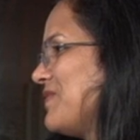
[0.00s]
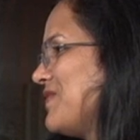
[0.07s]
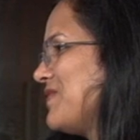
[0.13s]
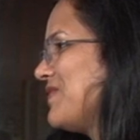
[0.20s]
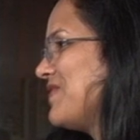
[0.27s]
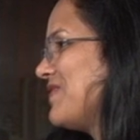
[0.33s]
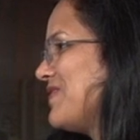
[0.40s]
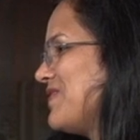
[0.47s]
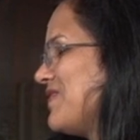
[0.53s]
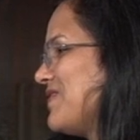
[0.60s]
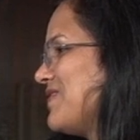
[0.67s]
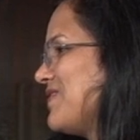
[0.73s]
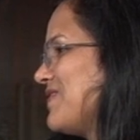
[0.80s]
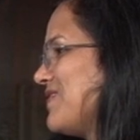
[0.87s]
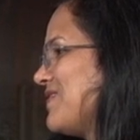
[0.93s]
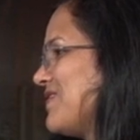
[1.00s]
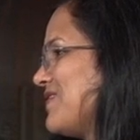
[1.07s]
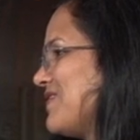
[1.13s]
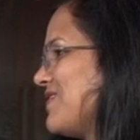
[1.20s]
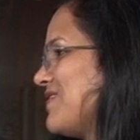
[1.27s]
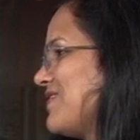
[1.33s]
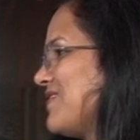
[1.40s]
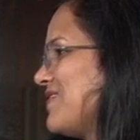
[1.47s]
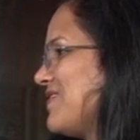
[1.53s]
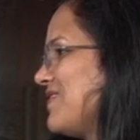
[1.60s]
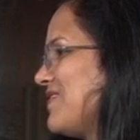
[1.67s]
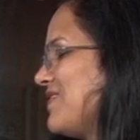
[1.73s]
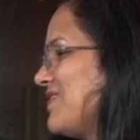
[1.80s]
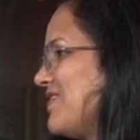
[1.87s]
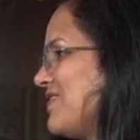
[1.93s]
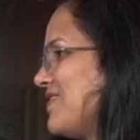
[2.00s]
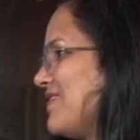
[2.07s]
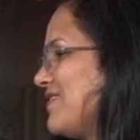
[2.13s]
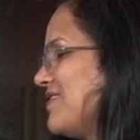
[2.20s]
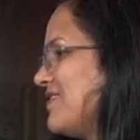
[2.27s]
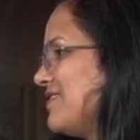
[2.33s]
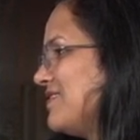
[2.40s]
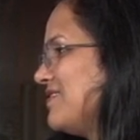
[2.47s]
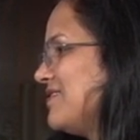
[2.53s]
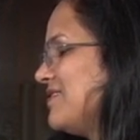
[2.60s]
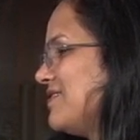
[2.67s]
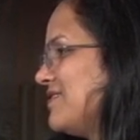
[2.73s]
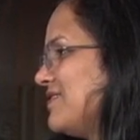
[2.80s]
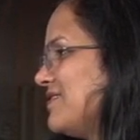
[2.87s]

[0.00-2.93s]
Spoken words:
The person shown says nothing.